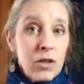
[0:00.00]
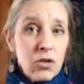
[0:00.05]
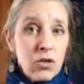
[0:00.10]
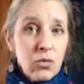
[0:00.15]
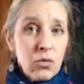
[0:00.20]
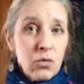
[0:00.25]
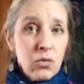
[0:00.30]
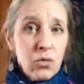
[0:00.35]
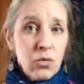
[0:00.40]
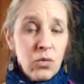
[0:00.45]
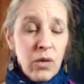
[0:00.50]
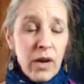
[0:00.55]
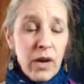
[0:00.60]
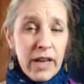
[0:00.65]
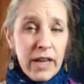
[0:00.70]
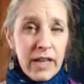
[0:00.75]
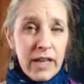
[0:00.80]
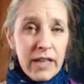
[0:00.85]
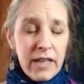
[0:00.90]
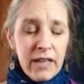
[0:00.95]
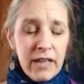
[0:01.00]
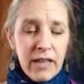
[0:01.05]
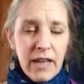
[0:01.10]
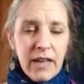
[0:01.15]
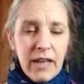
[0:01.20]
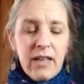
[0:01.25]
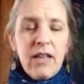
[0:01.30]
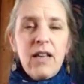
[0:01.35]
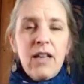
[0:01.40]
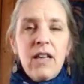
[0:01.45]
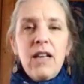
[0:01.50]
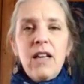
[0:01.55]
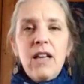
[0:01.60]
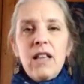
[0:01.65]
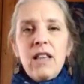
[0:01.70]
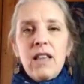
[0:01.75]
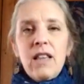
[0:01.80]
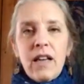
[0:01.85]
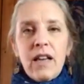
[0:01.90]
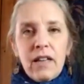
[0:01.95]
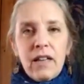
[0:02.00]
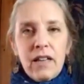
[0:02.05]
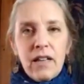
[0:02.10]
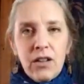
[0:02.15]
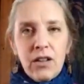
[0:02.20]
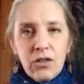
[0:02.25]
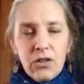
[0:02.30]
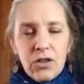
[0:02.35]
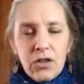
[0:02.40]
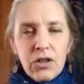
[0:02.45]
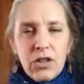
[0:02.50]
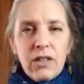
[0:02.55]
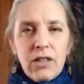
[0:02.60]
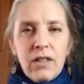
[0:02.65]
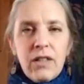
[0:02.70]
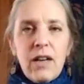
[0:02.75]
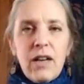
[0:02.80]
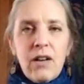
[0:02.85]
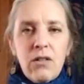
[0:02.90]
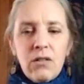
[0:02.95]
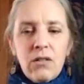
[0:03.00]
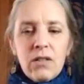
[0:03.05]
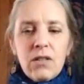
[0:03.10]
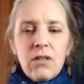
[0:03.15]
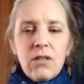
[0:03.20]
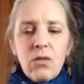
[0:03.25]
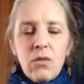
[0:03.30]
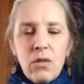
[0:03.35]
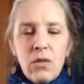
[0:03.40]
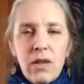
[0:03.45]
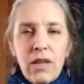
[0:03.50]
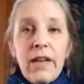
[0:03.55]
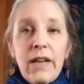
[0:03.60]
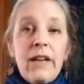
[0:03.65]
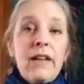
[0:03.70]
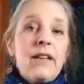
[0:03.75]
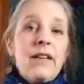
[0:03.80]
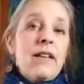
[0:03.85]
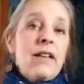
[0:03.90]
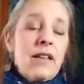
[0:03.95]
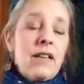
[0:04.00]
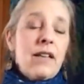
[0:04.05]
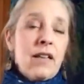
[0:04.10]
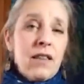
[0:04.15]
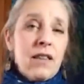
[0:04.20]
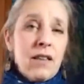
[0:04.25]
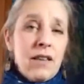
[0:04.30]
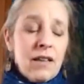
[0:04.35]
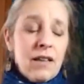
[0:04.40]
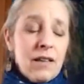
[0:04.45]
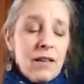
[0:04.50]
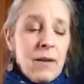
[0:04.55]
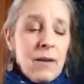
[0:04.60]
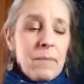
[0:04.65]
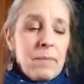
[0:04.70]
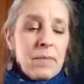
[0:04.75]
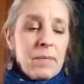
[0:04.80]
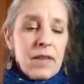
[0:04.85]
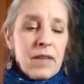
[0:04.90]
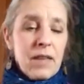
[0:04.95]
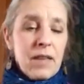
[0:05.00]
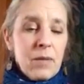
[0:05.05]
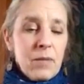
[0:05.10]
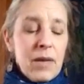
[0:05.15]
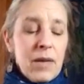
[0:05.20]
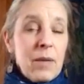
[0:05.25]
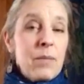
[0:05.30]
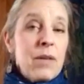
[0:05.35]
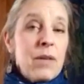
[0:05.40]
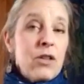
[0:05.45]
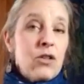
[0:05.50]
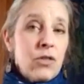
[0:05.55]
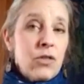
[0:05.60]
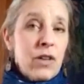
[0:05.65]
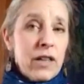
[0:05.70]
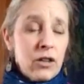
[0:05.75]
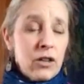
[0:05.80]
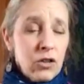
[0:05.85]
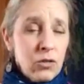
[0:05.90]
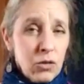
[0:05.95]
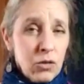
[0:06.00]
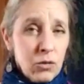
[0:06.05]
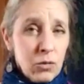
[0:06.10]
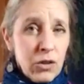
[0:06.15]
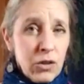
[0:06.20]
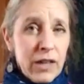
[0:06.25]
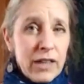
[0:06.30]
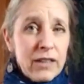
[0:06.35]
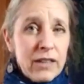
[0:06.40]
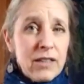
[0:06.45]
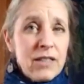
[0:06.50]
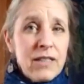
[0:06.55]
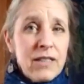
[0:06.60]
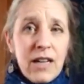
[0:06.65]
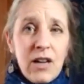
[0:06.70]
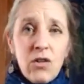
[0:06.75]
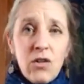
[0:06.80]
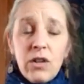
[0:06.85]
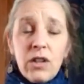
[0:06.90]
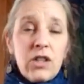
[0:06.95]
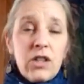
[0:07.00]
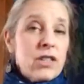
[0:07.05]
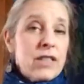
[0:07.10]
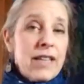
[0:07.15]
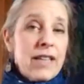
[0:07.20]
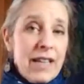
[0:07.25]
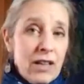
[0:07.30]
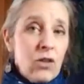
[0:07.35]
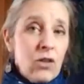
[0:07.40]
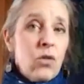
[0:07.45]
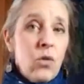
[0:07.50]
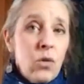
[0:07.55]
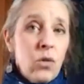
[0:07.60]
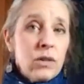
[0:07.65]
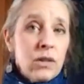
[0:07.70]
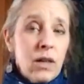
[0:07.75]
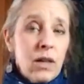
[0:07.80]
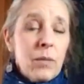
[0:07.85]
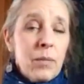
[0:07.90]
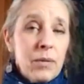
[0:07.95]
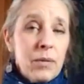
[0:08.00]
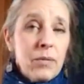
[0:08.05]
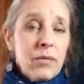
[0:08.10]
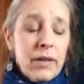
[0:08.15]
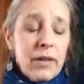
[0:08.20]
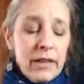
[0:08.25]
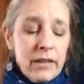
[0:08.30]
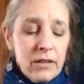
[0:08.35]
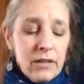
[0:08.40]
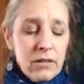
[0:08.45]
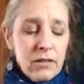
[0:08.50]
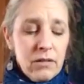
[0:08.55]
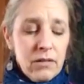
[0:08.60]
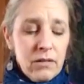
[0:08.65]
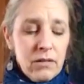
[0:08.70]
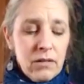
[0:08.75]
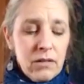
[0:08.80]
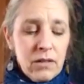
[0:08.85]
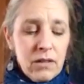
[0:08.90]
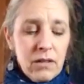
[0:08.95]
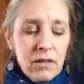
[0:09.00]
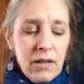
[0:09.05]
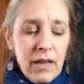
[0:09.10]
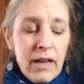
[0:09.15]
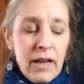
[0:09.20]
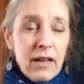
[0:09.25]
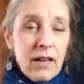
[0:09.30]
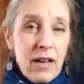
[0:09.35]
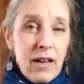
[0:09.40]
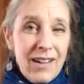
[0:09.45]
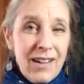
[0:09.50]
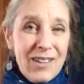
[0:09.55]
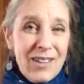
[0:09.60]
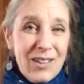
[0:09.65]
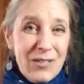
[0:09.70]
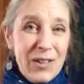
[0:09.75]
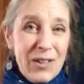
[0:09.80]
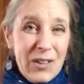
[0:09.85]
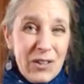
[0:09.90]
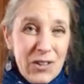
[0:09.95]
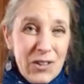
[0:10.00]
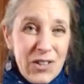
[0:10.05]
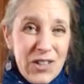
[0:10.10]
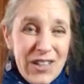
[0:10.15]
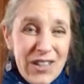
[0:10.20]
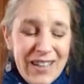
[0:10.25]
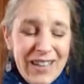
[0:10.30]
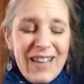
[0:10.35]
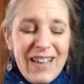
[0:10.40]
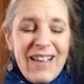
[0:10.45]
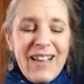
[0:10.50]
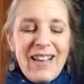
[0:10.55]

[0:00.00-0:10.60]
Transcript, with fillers: us to radiate that energy out so that anything that might be trying to drag us down, it just can't hold up, right, to, to that kind of energy.